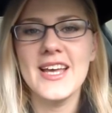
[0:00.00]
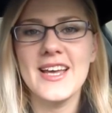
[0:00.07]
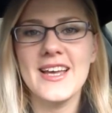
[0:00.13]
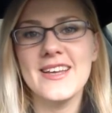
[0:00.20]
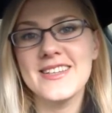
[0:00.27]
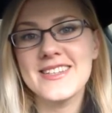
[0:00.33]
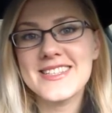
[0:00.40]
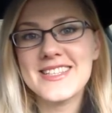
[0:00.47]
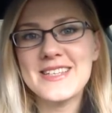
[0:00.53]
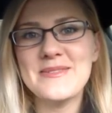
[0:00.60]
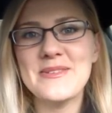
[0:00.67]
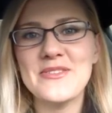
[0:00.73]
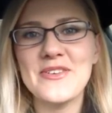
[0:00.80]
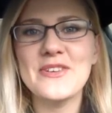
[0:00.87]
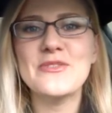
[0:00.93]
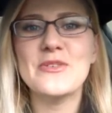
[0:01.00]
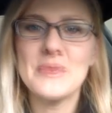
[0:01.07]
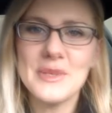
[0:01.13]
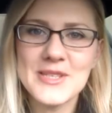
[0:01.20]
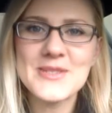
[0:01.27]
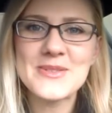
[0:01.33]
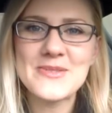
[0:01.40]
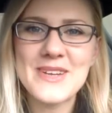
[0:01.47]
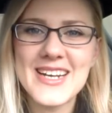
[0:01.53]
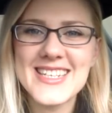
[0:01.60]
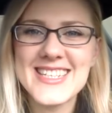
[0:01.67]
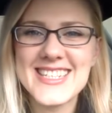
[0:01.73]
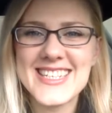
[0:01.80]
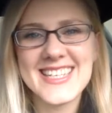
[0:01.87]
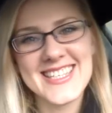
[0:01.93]
and it's gonna be fun for me to
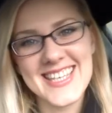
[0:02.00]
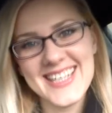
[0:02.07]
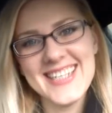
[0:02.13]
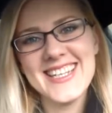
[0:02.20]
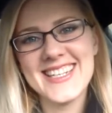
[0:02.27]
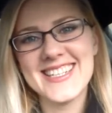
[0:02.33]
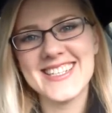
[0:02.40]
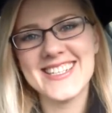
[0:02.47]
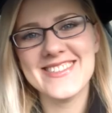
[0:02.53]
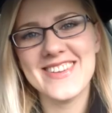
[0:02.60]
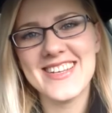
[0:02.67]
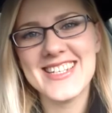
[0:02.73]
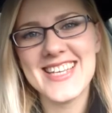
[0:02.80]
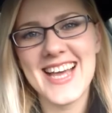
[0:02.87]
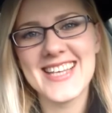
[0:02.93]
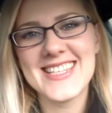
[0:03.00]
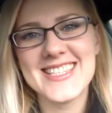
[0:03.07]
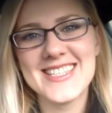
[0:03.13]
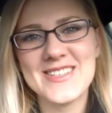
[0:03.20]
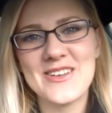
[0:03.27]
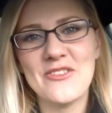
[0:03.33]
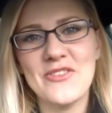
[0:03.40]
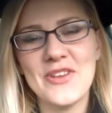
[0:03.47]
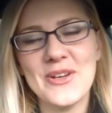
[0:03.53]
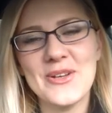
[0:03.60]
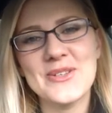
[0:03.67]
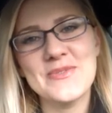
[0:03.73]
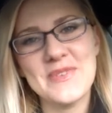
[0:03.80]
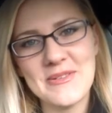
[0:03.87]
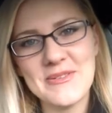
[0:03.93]
watch because I needed to do a test, so I
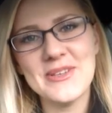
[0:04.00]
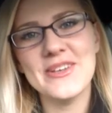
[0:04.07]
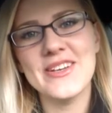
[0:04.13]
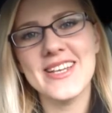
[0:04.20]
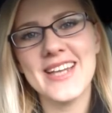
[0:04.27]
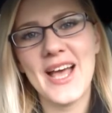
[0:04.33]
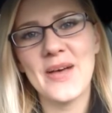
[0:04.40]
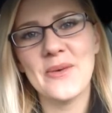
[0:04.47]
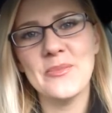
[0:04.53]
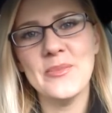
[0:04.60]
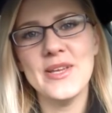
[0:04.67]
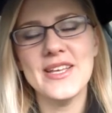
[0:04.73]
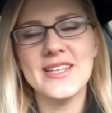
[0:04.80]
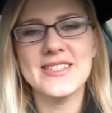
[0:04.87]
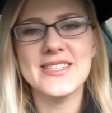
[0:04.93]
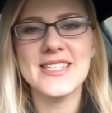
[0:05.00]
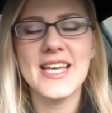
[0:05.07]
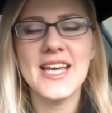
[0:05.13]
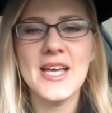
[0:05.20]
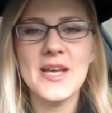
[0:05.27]
figured maybe you can help me and